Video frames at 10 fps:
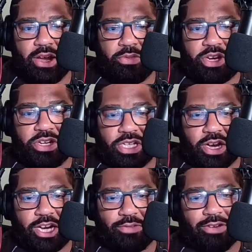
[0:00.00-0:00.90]
What are you
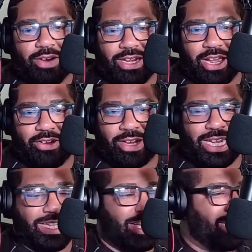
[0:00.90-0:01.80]
talking about right now? Okay.
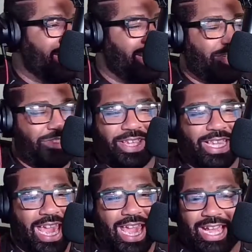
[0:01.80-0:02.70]
No, you
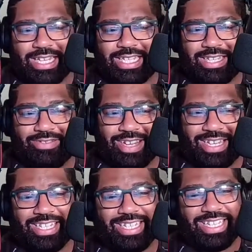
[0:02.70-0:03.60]
can't.
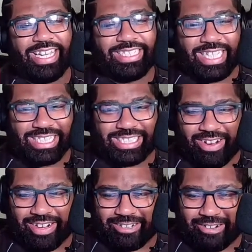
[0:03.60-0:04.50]
She is
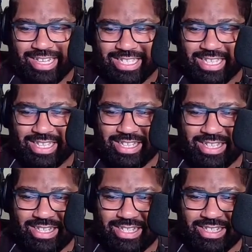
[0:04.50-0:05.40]
talking crazy.
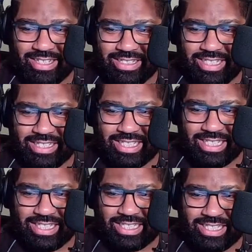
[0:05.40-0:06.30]
She
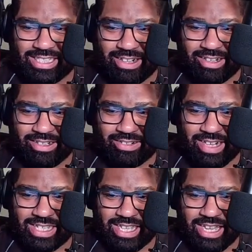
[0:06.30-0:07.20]
is talking
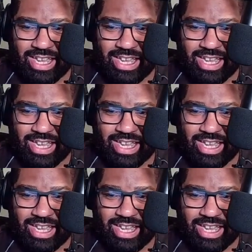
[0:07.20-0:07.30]
crazy.